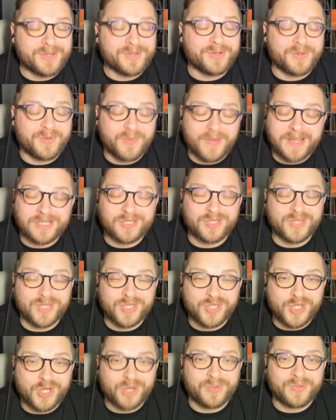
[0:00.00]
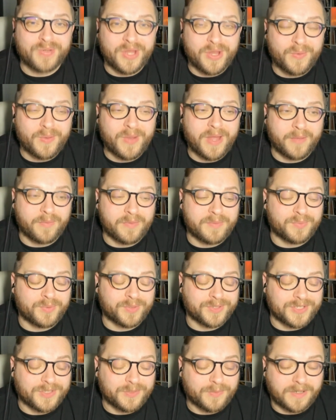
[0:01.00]
who watch the show know how
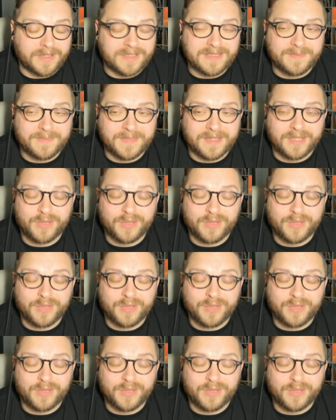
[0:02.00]
important you are to me.